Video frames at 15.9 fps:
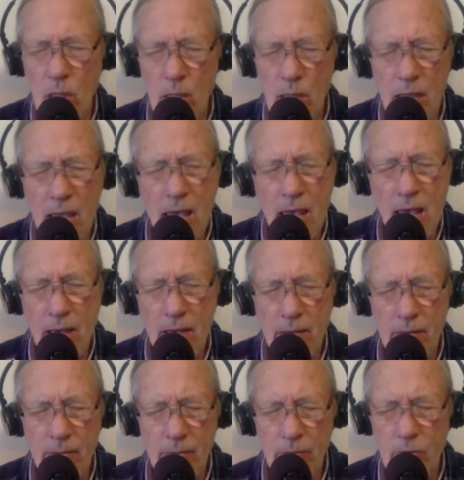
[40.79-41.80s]

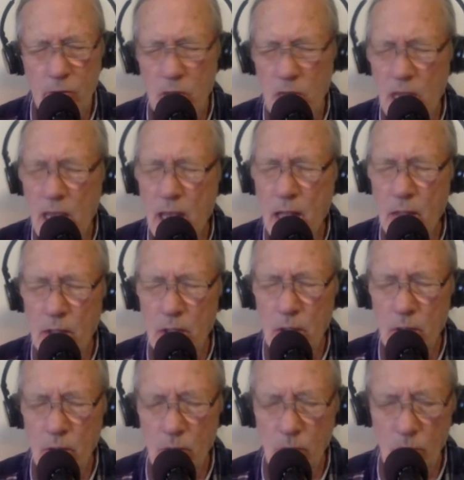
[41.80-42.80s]
ever tell
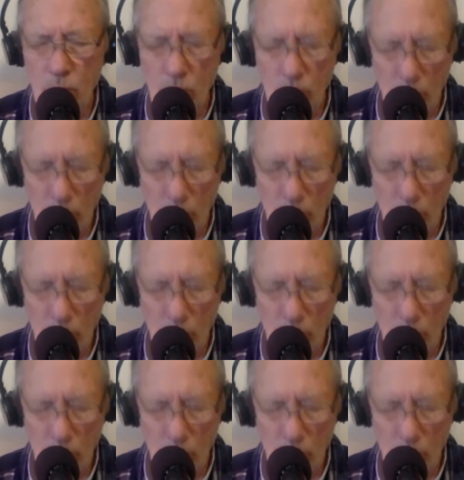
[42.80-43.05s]
you